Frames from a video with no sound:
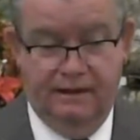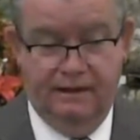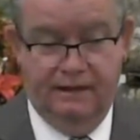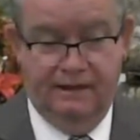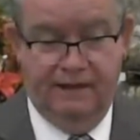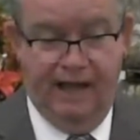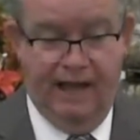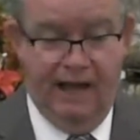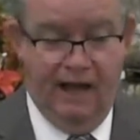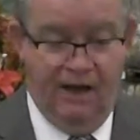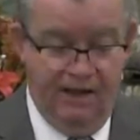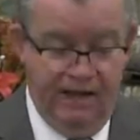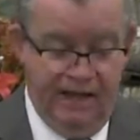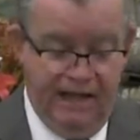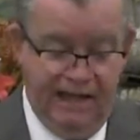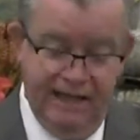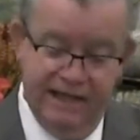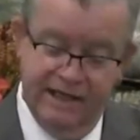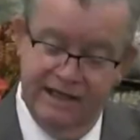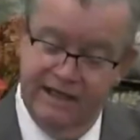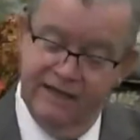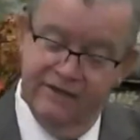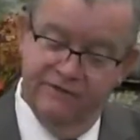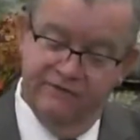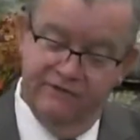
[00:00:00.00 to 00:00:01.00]
Now,
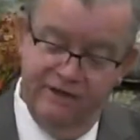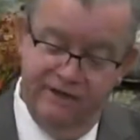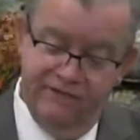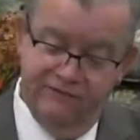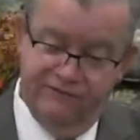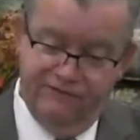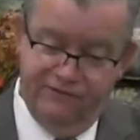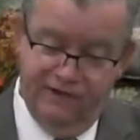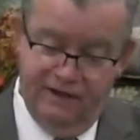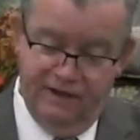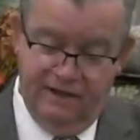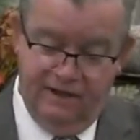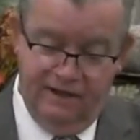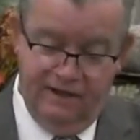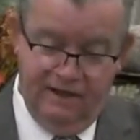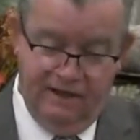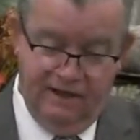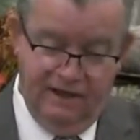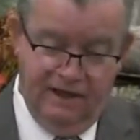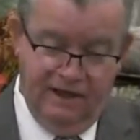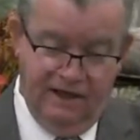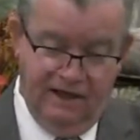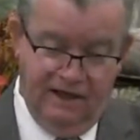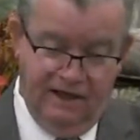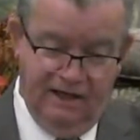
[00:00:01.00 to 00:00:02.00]
if a,
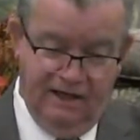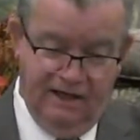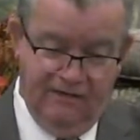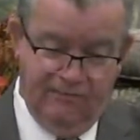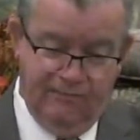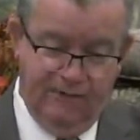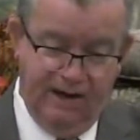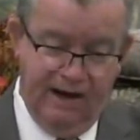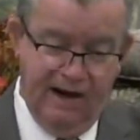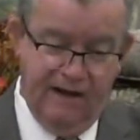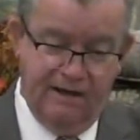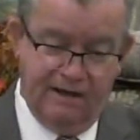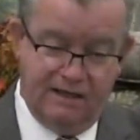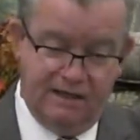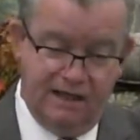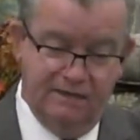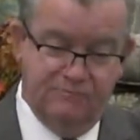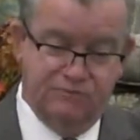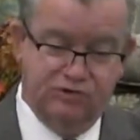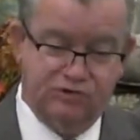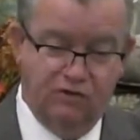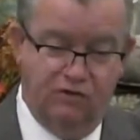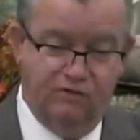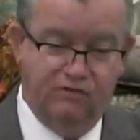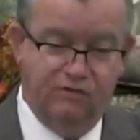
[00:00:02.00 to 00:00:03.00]
a, parent
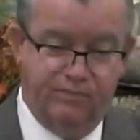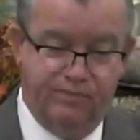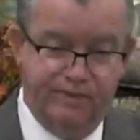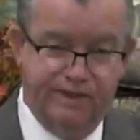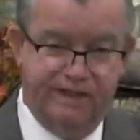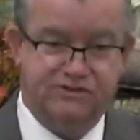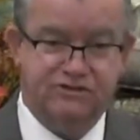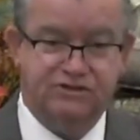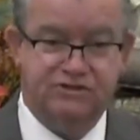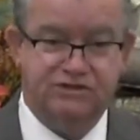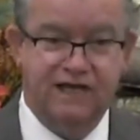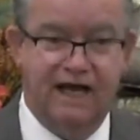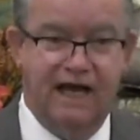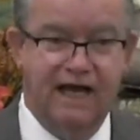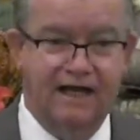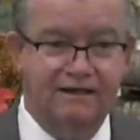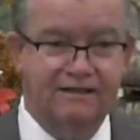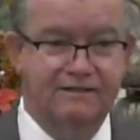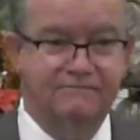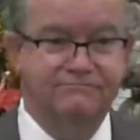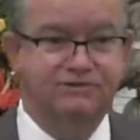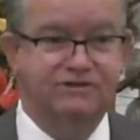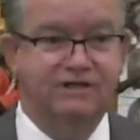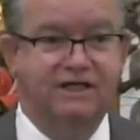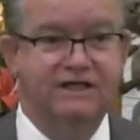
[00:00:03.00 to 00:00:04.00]
comes over and picks a child
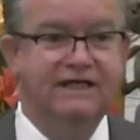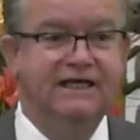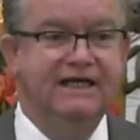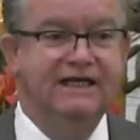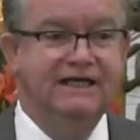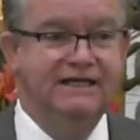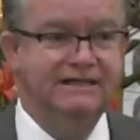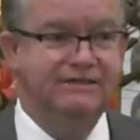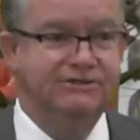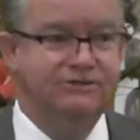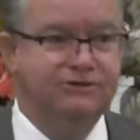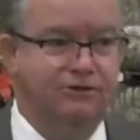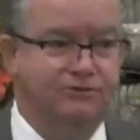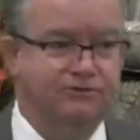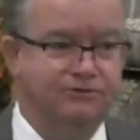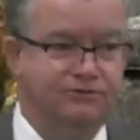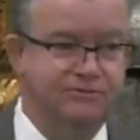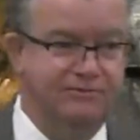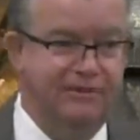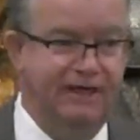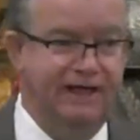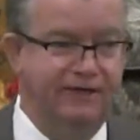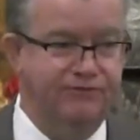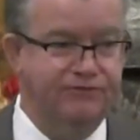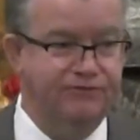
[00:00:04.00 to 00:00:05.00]
up and say, "Let's go to the
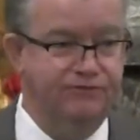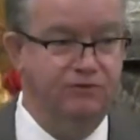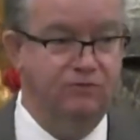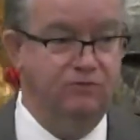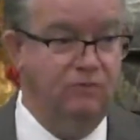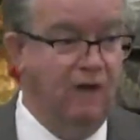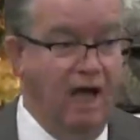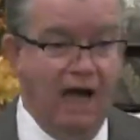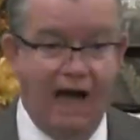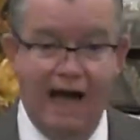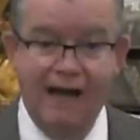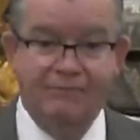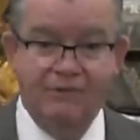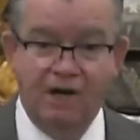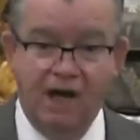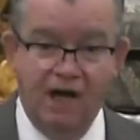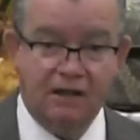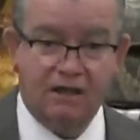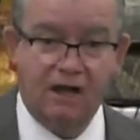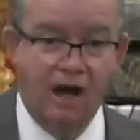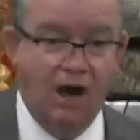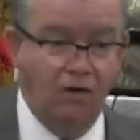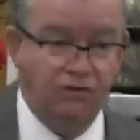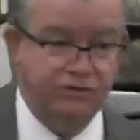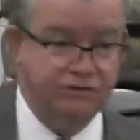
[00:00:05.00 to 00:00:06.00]
bathroom," I'm
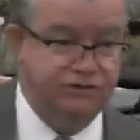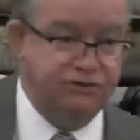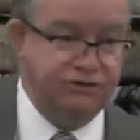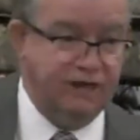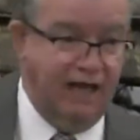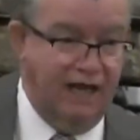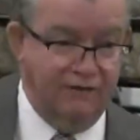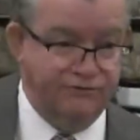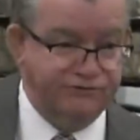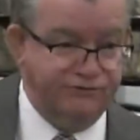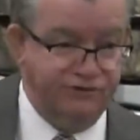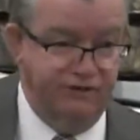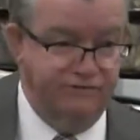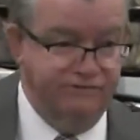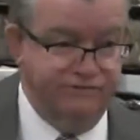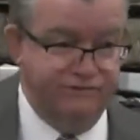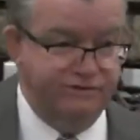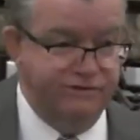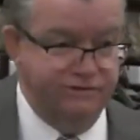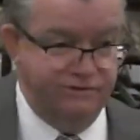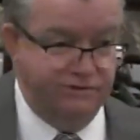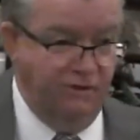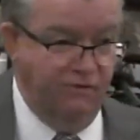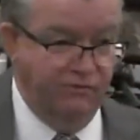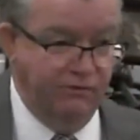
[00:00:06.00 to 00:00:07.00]
not calling child
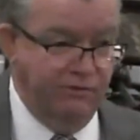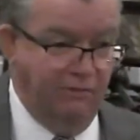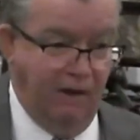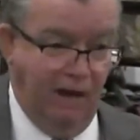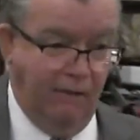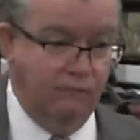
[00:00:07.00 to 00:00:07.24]
services on him.